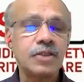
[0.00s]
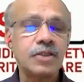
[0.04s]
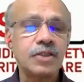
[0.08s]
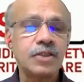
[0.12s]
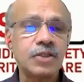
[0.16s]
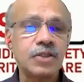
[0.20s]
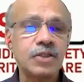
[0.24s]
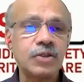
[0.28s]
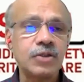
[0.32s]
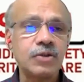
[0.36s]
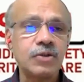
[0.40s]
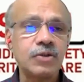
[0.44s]

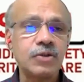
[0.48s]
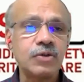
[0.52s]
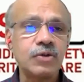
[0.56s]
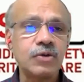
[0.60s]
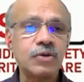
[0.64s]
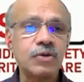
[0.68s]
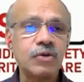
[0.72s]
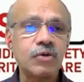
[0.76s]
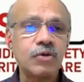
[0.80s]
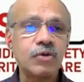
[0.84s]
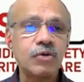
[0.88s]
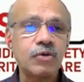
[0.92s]

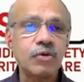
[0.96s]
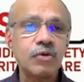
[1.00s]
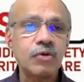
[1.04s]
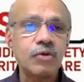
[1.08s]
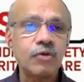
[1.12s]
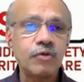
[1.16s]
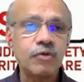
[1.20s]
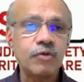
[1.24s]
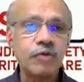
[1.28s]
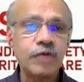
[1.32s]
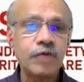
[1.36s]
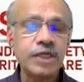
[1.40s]
So
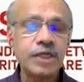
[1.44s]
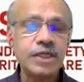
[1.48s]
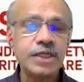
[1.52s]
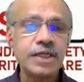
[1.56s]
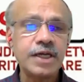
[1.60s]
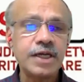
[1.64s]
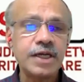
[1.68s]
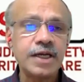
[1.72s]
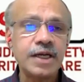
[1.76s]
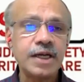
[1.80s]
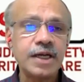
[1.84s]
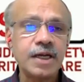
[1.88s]

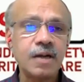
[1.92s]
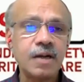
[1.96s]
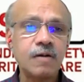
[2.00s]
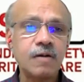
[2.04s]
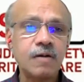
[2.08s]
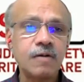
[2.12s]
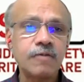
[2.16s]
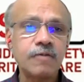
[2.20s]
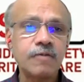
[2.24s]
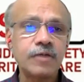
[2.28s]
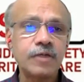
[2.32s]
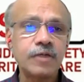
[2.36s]
VTI
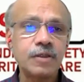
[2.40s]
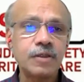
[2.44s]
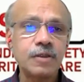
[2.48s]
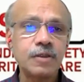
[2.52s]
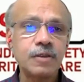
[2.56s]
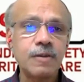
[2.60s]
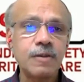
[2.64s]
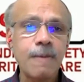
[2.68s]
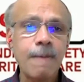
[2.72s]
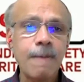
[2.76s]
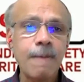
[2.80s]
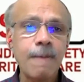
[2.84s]
alone would
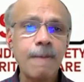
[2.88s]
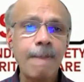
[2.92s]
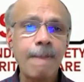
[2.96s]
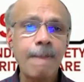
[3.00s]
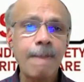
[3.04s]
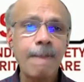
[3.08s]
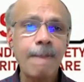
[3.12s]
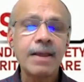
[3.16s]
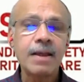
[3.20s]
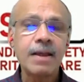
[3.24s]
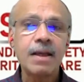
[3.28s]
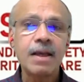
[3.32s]
do,
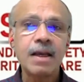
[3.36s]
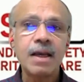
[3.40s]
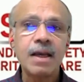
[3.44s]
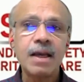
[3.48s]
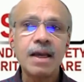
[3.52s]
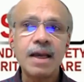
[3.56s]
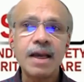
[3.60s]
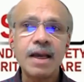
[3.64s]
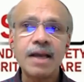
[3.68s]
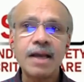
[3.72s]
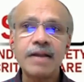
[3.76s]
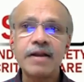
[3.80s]

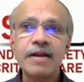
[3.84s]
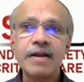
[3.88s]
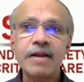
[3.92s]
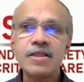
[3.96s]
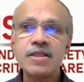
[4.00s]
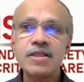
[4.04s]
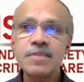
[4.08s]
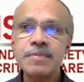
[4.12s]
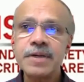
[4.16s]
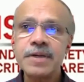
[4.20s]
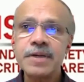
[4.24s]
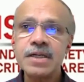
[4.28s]
and the
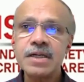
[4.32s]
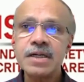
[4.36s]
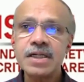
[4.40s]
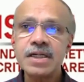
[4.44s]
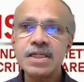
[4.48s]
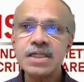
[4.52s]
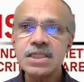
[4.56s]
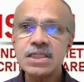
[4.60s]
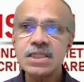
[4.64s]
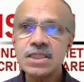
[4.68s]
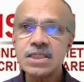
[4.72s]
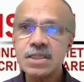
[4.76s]

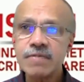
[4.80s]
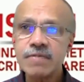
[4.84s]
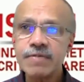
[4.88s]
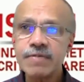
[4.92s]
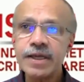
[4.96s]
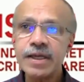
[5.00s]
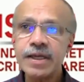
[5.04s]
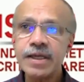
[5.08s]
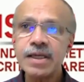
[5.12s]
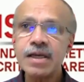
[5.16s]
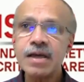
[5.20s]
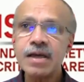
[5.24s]
respiratory
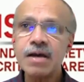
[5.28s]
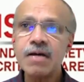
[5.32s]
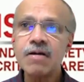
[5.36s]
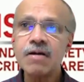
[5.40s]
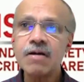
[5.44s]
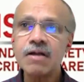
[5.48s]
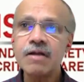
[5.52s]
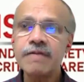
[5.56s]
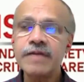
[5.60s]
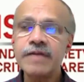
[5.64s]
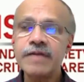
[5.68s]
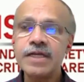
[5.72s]
swing
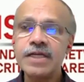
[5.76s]
on the